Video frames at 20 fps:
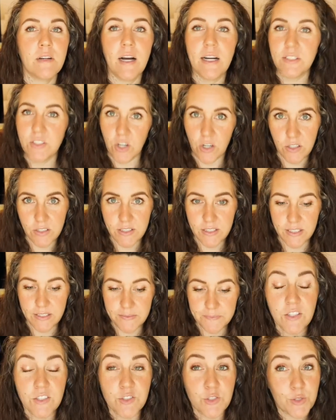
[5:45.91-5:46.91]
I toss it.
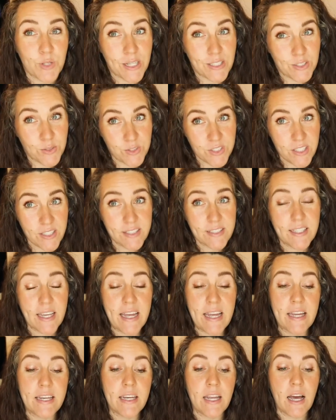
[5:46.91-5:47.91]
So that's this
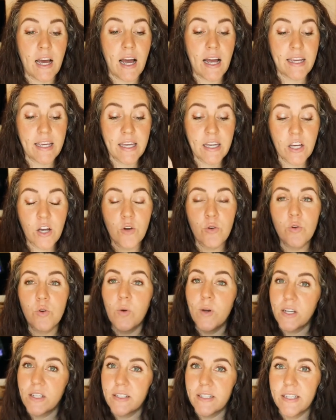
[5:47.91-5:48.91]
and I can go
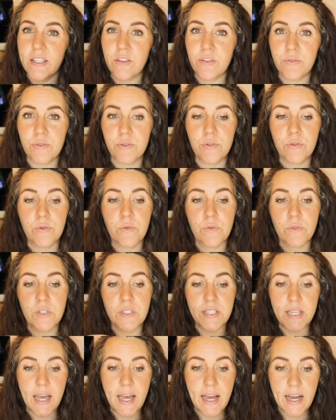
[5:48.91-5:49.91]
quickly through the
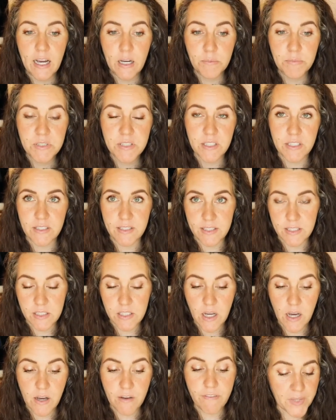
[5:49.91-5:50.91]
tabs and
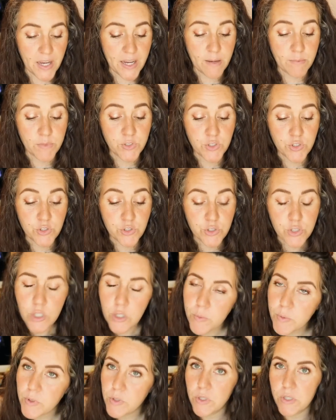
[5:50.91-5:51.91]
stuff. I am
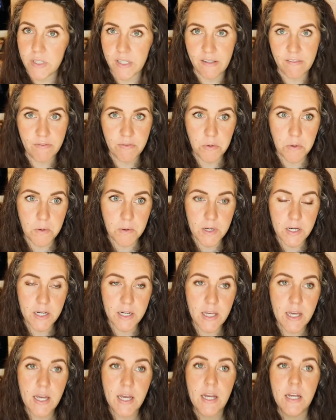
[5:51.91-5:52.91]
super looking forward
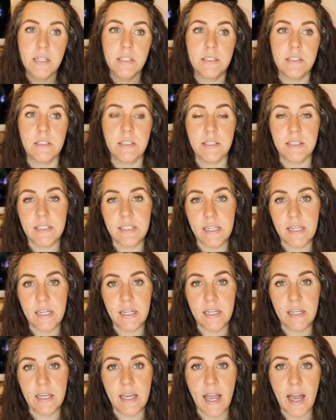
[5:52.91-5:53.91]
to
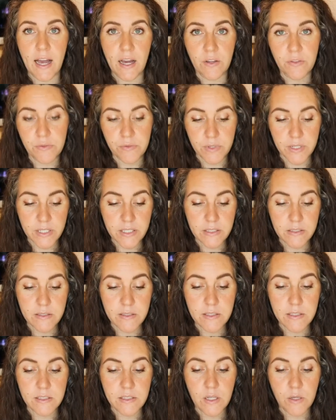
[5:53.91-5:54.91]
seeing
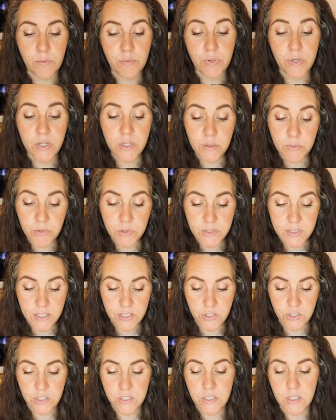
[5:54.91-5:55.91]
Catherine's printables that
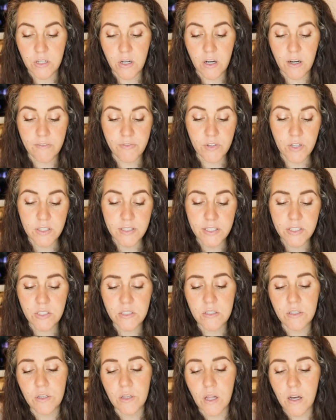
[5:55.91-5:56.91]
she's gonna offer because I
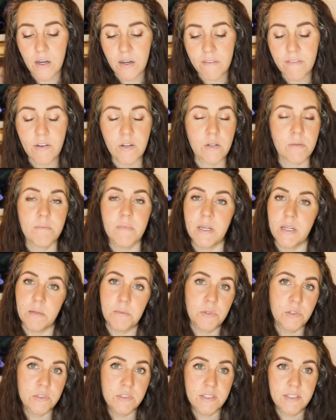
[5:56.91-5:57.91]
just love her
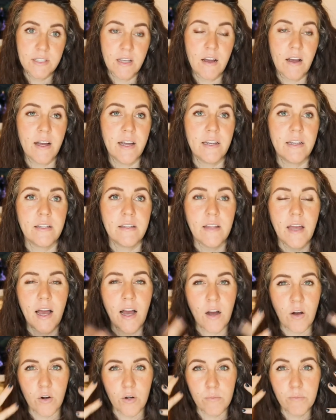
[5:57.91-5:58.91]
minimal design and
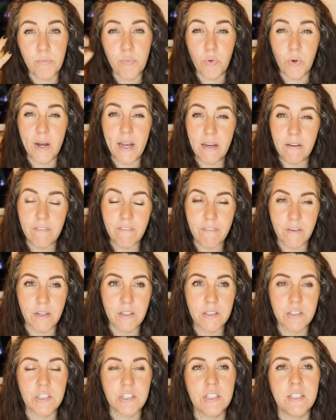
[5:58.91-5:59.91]
how her brain
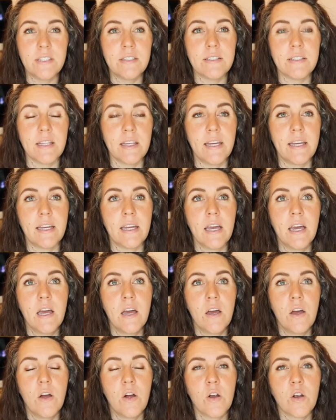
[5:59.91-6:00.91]
functions. Like
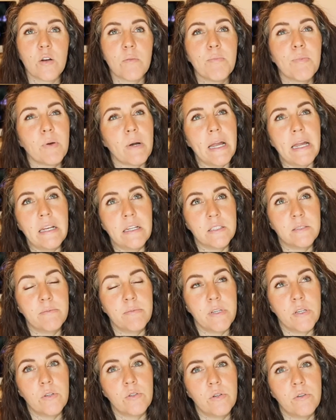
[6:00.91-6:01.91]
her brain is
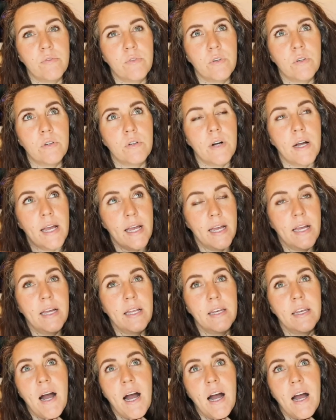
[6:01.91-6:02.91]
beautiful
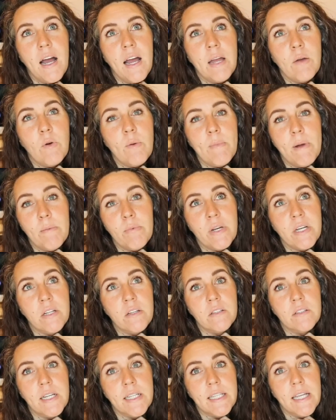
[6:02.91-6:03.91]
and I want my brain to
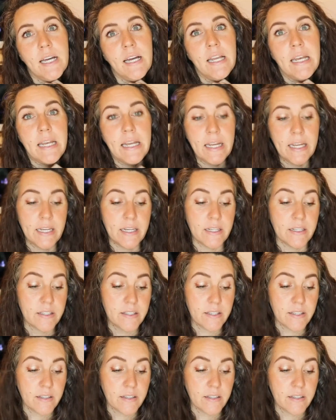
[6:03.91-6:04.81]
look like that and